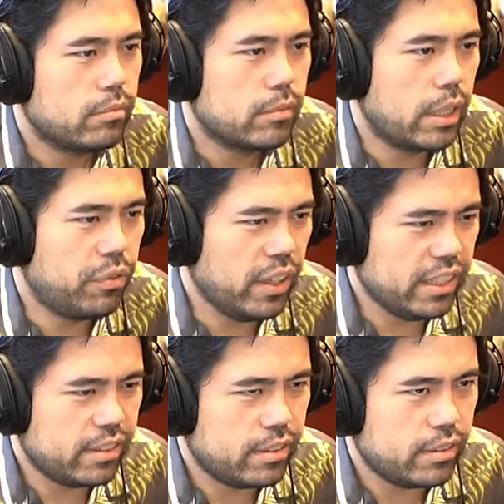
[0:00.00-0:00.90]
I feel like
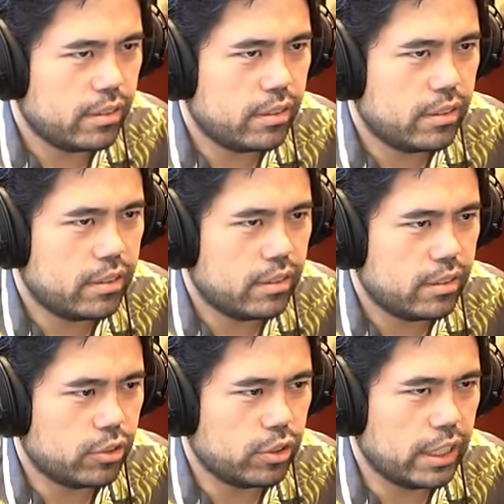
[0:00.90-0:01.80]

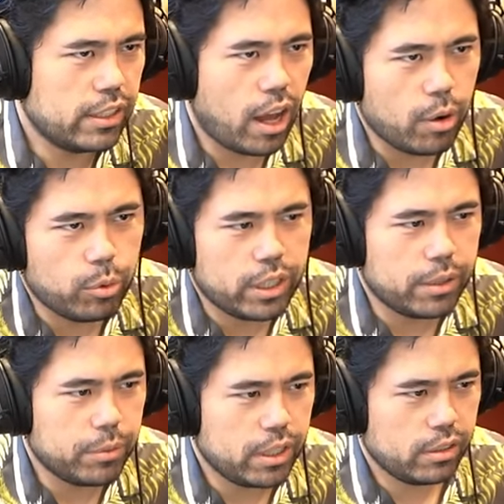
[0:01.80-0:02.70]
just like not winning
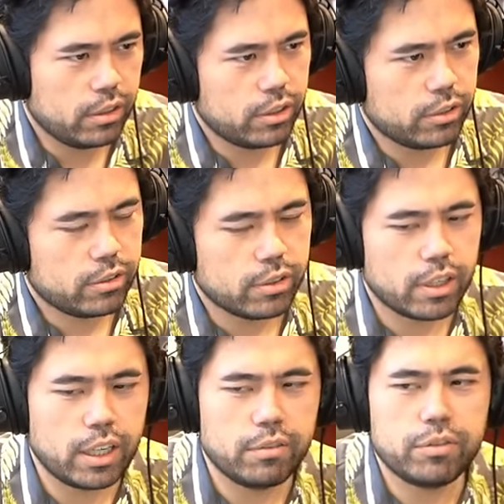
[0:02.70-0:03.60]
immediately to, to
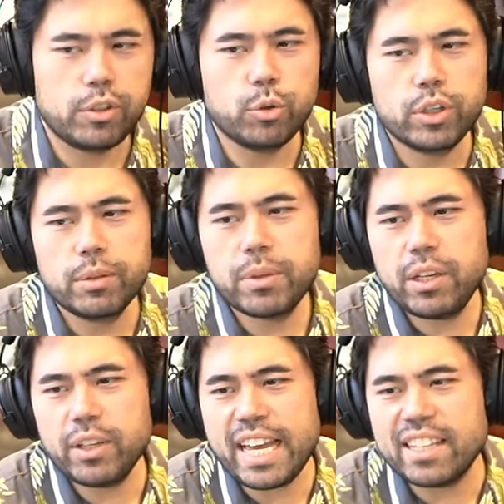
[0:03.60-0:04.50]
kind of annoy him thank
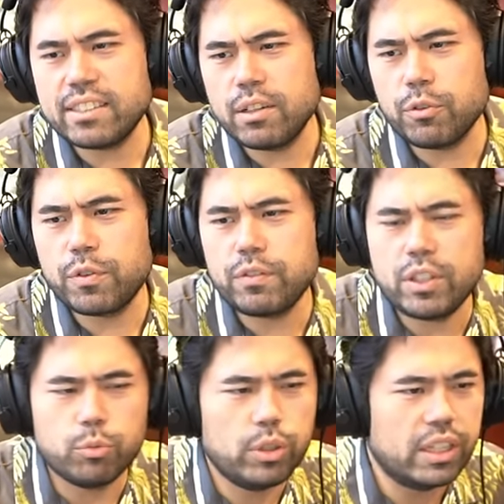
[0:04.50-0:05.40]
you to Castaneda for 15
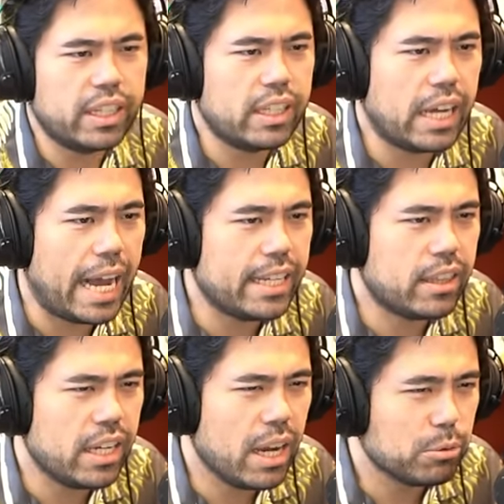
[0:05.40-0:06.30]
I'm real icky I
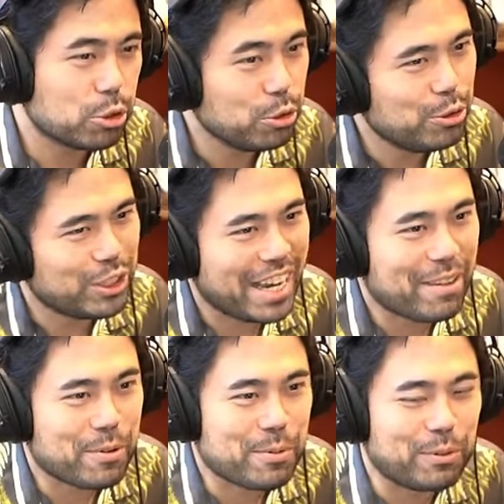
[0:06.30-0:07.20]
think I was losing
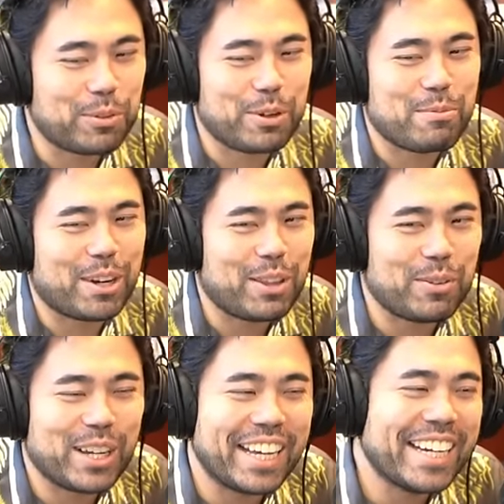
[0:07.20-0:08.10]
after move three by the
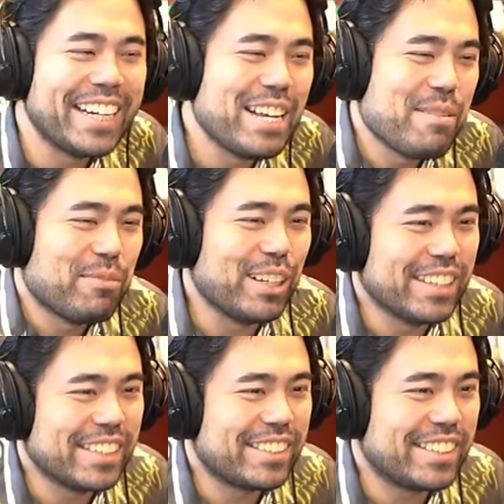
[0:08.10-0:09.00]
way but
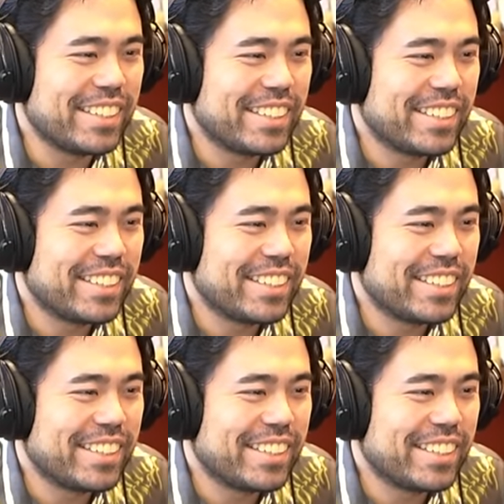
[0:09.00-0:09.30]
let's see